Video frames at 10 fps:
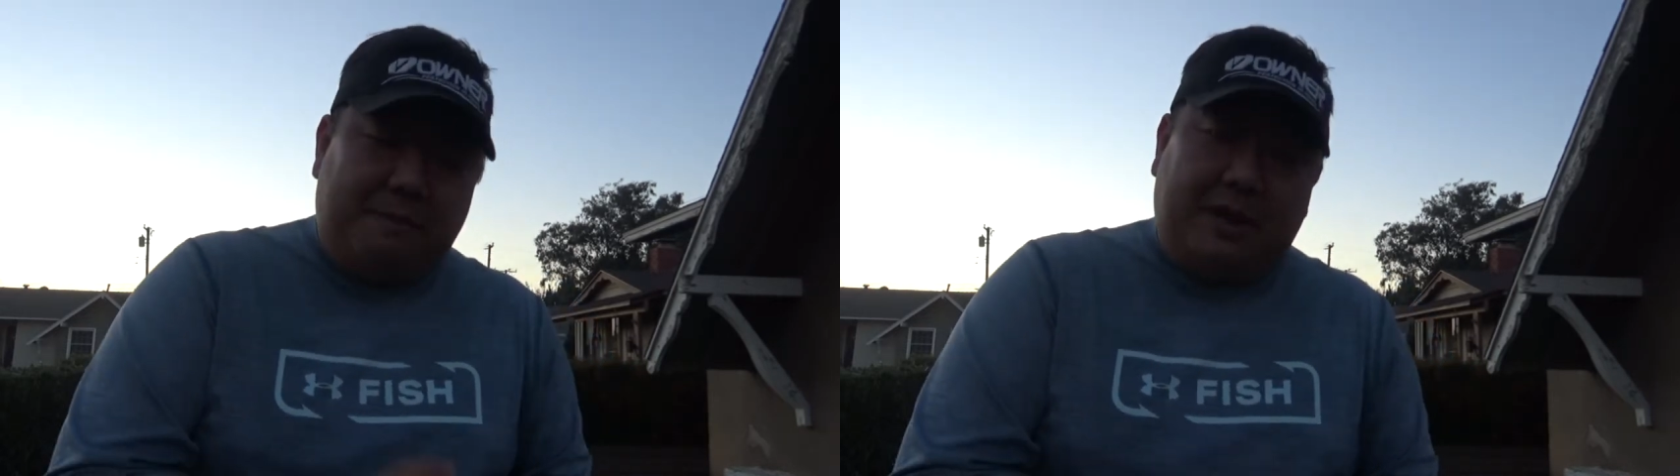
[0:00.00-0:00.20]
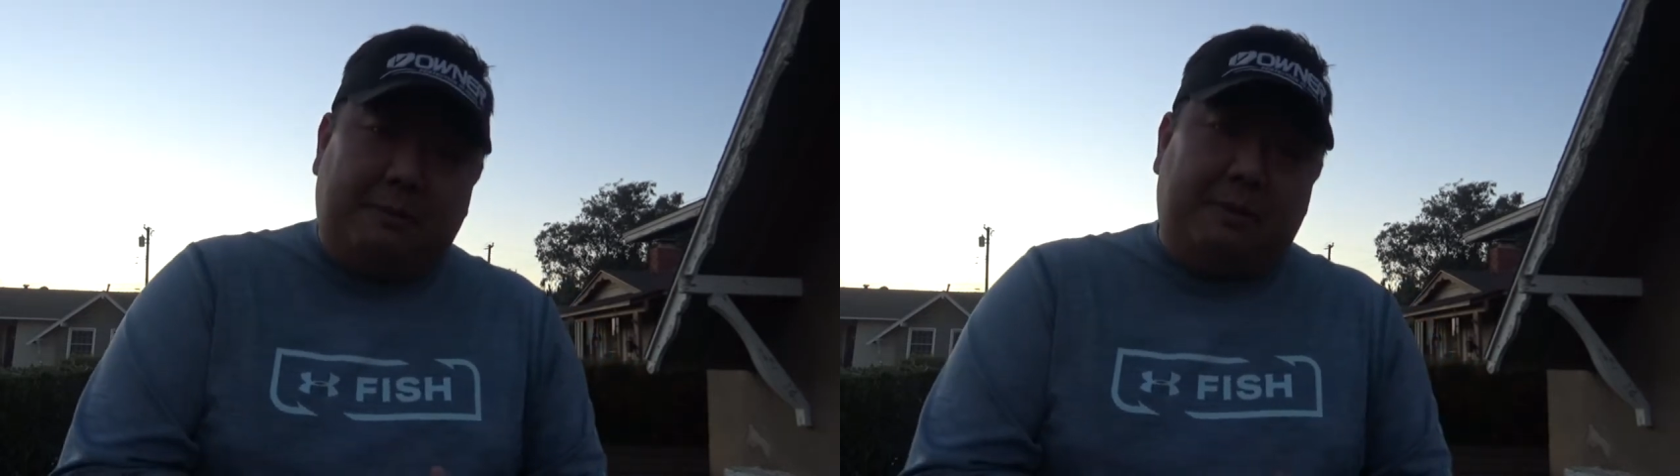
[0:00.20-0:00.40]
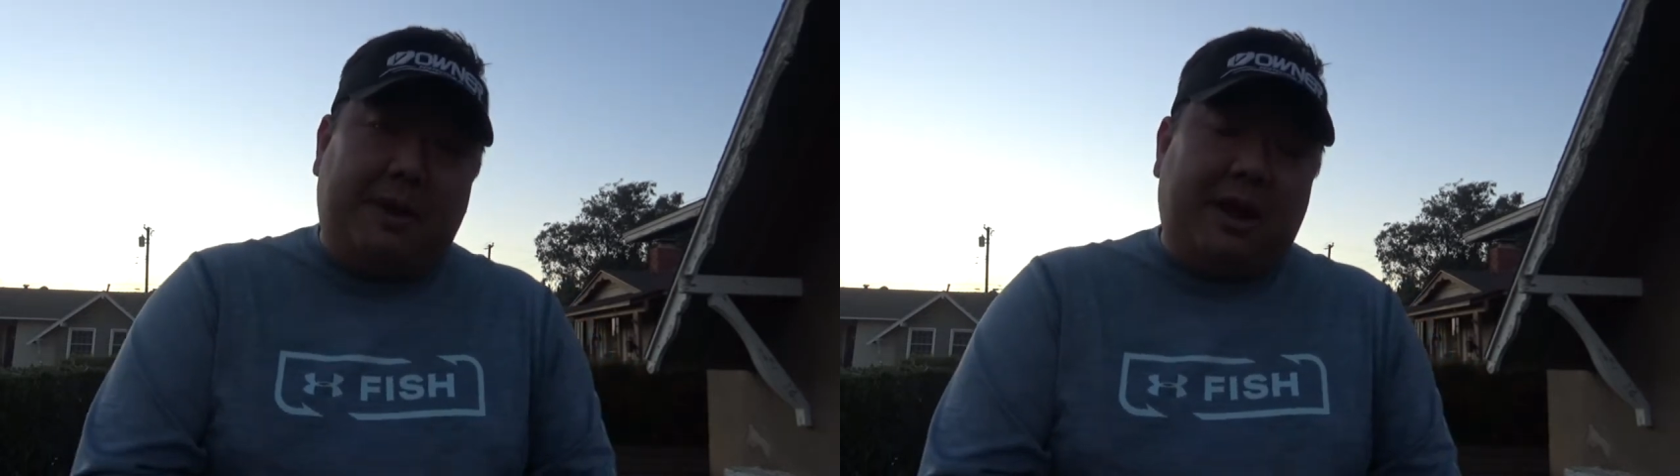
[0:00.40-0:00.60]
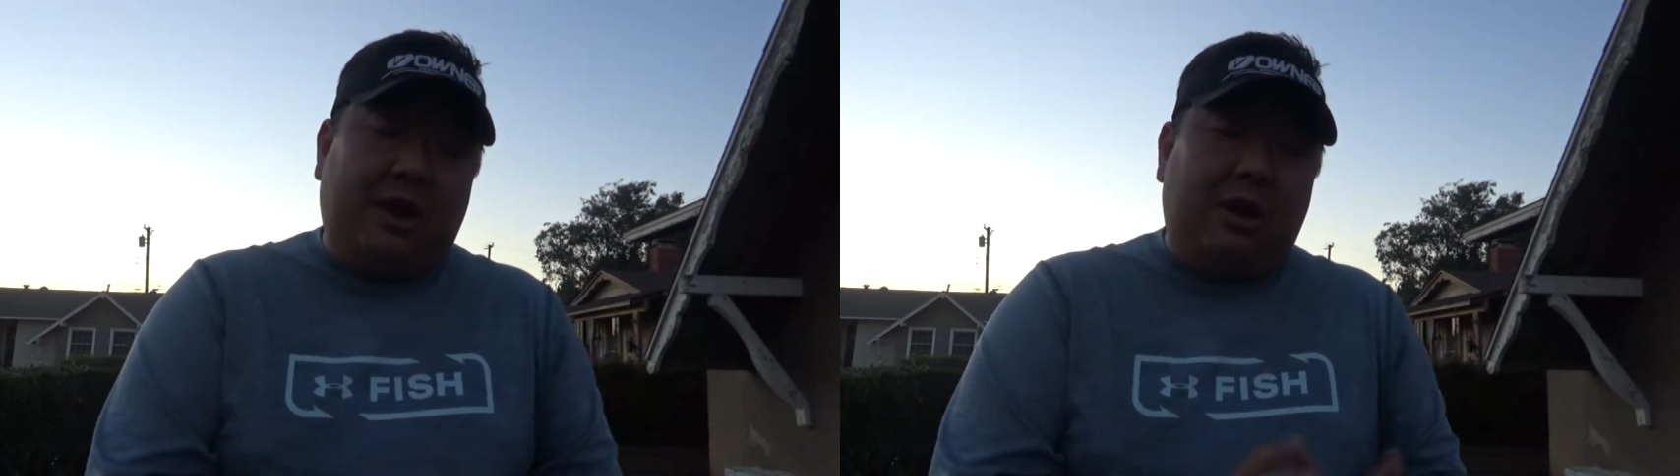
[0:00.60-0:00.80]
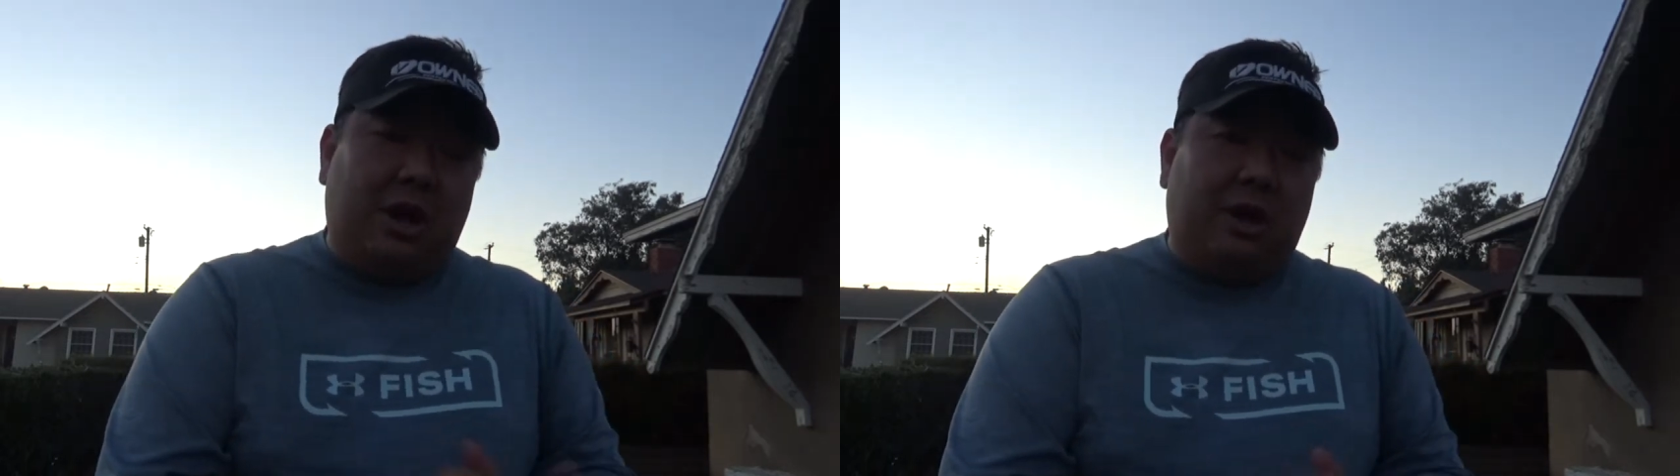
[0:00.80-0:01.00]
pick up a
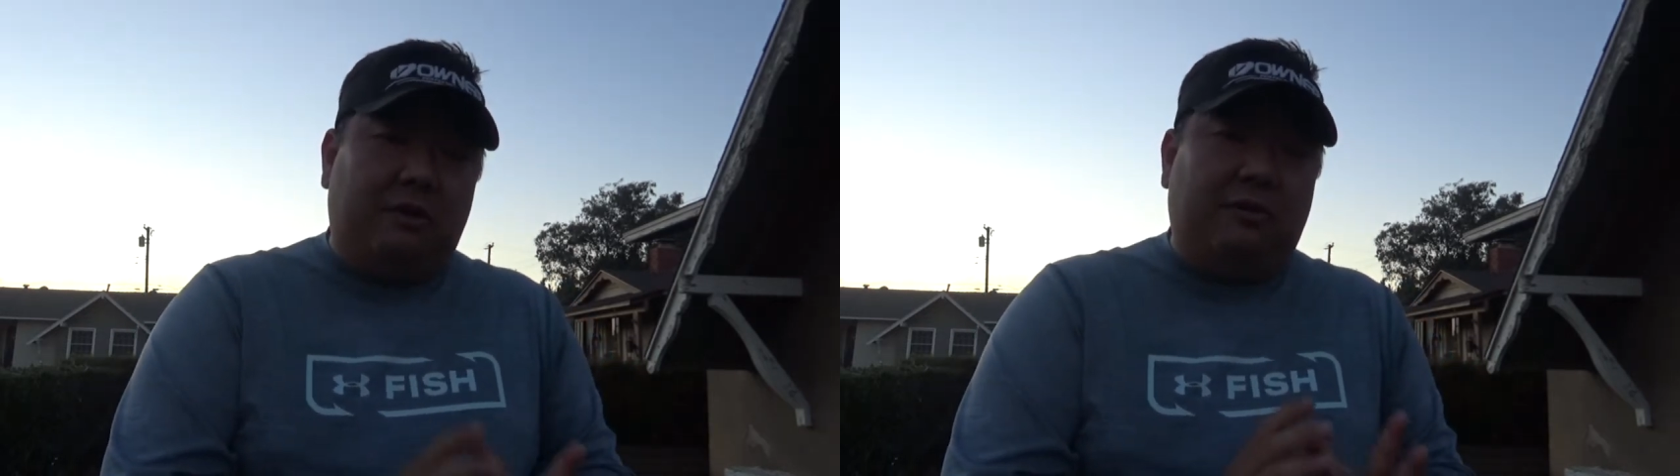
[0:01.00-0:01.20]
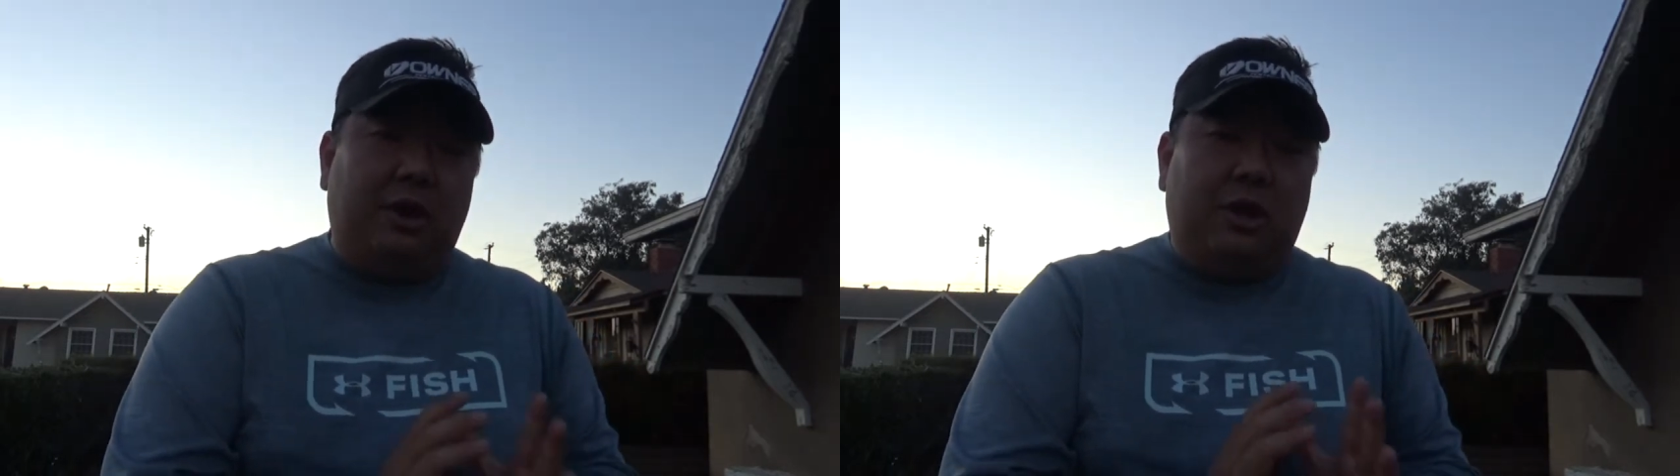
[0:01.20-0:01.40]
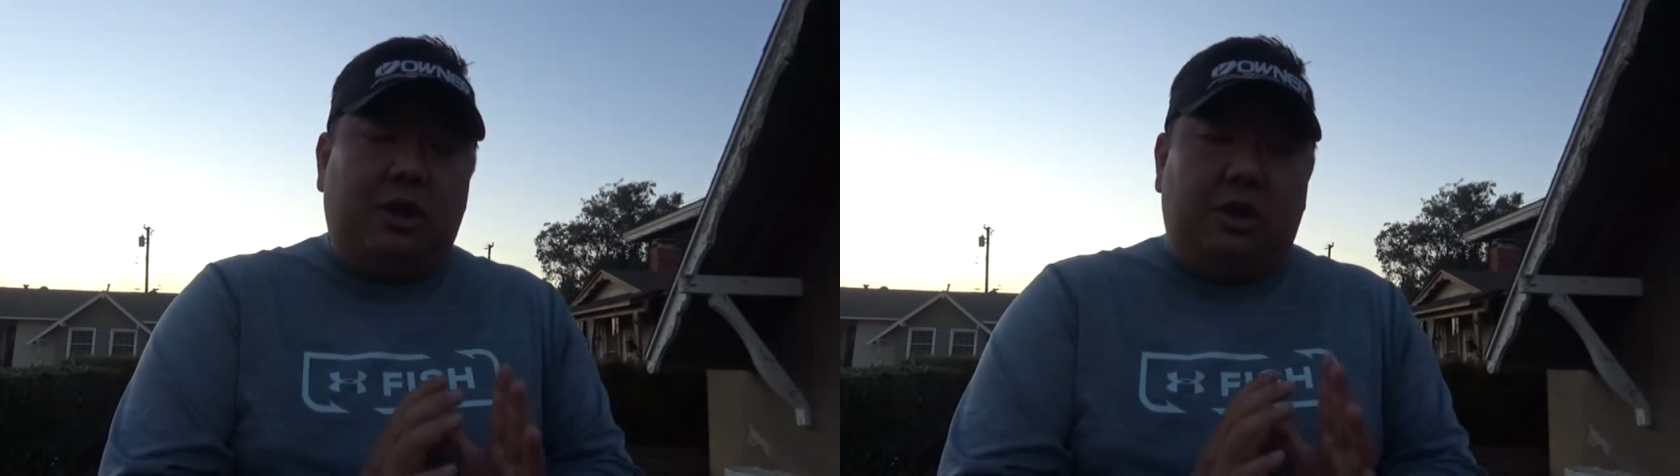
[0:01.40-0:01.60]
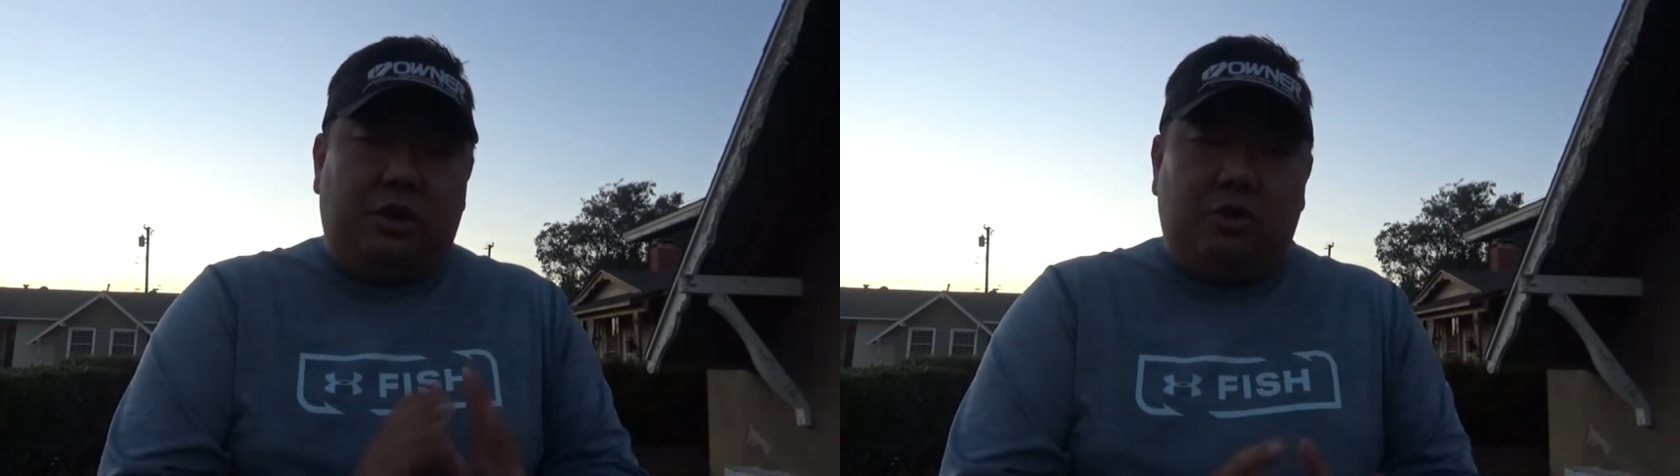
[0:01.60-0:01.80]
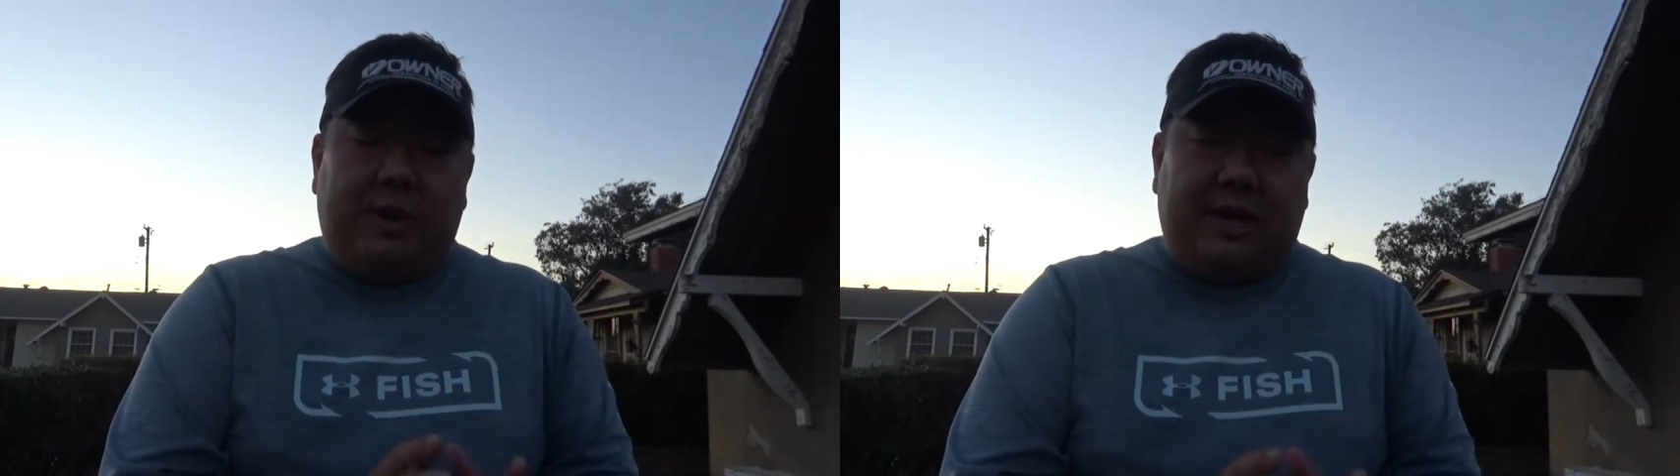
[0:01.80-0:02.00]
pair of
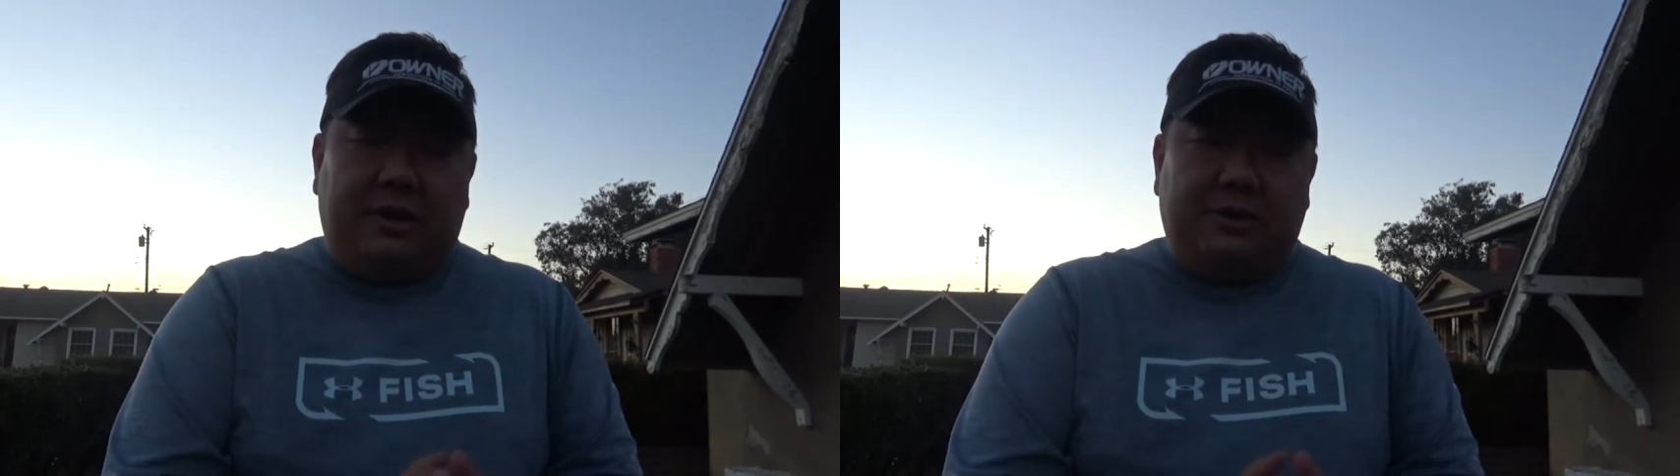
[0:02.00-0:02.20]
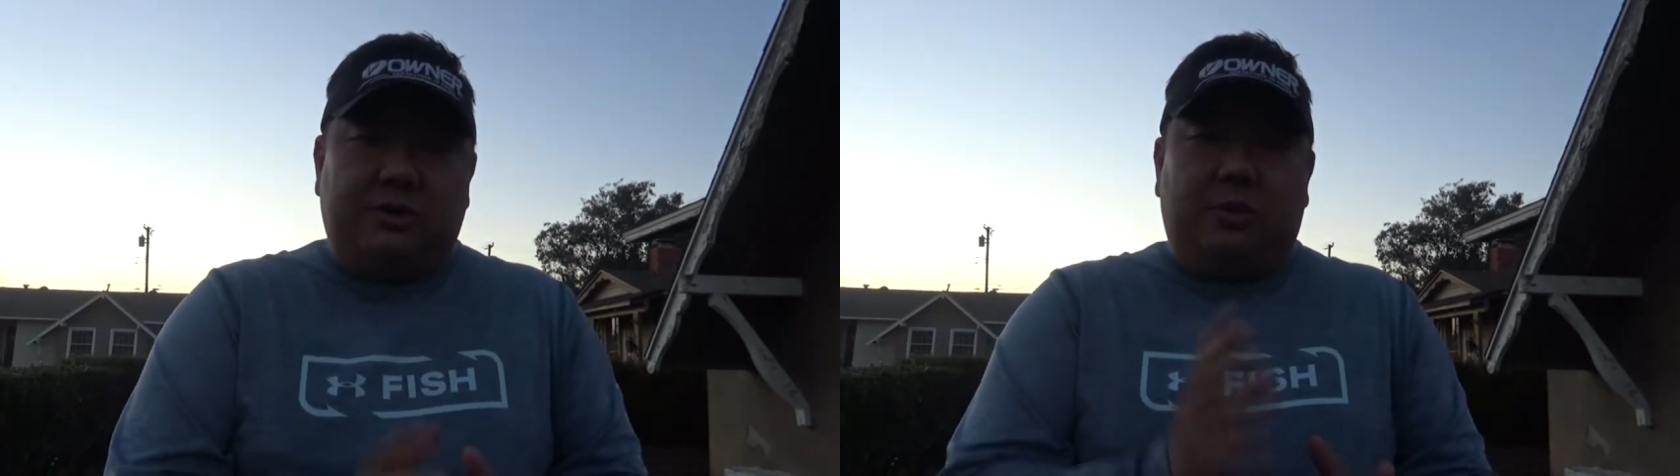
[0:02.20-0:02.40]
new waders